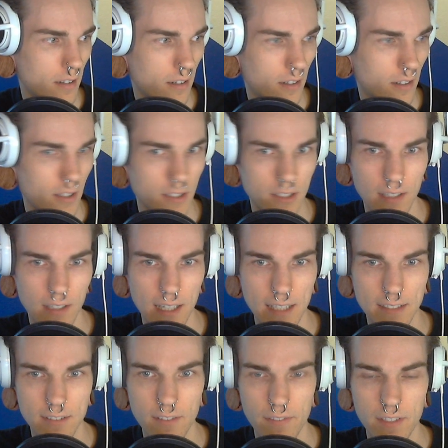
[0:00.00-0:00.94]
also
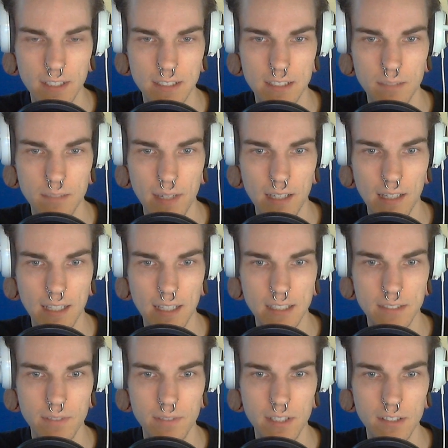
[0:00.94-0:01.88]
answered this in my
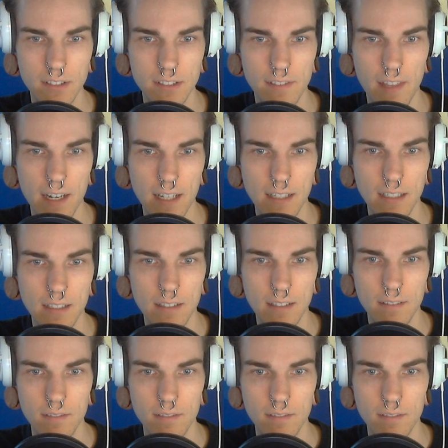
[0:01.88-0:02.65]
last videos that I did.